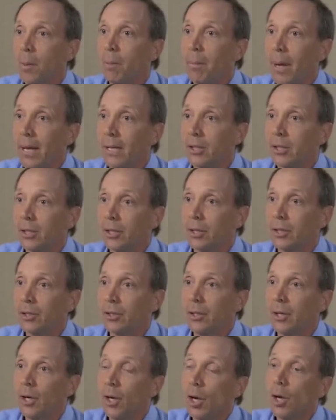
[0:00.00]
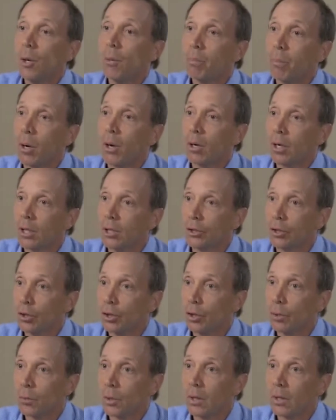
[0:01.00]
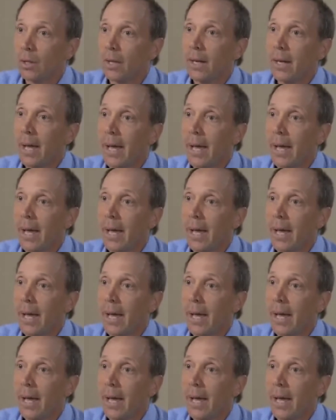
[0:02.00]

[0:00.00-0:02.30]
basis per consumer.